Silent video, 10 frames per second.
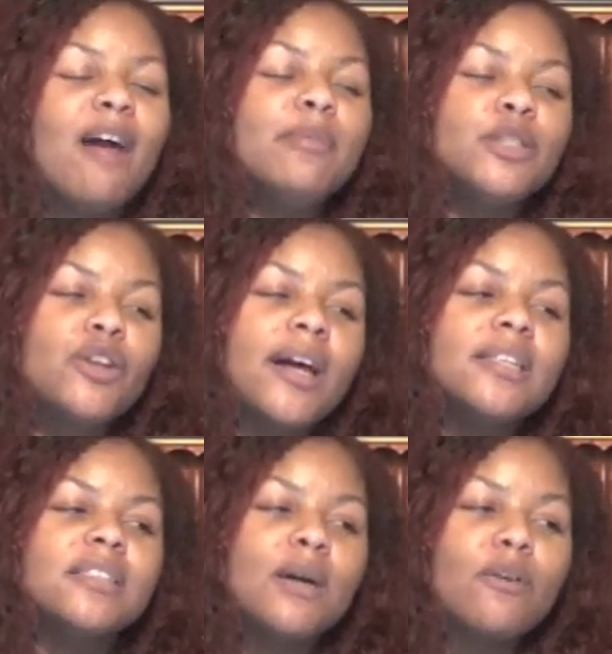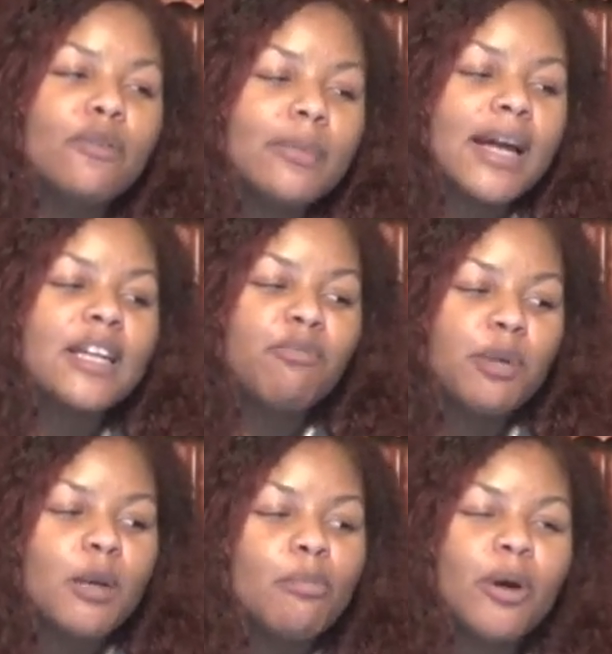I've been trying to stay away from negative
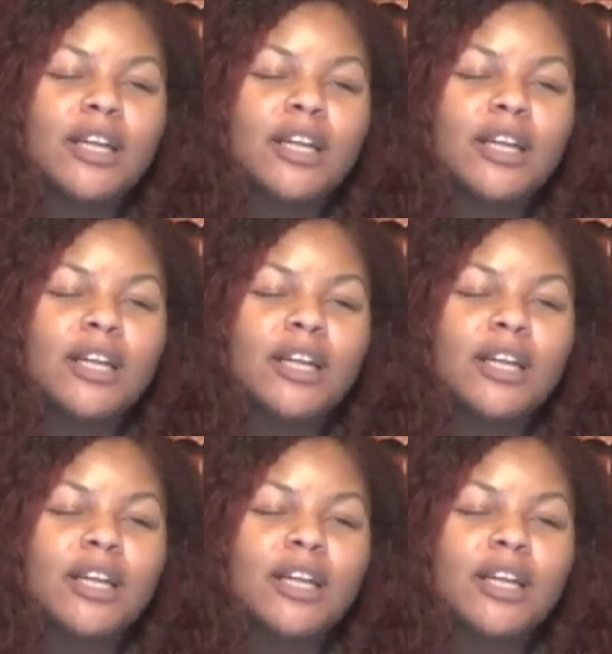people.